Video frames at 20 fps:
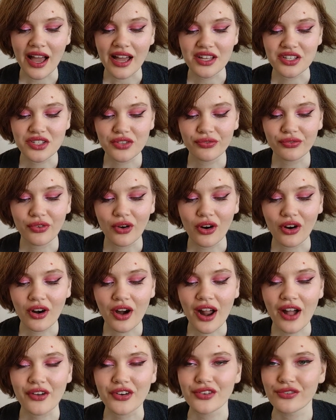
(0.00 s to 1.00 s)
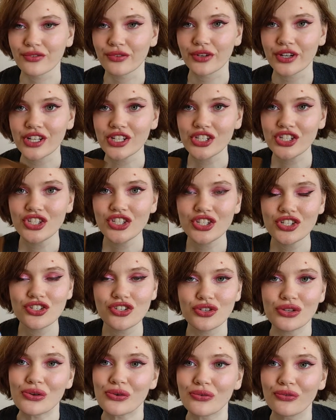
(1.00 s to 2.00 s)
as far out of reach
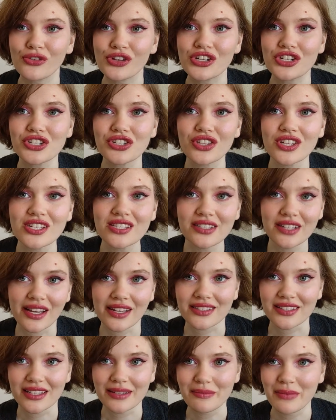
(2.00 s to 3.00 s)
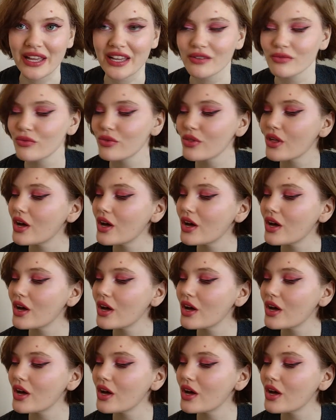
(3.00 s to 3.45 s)
to finish this as I may have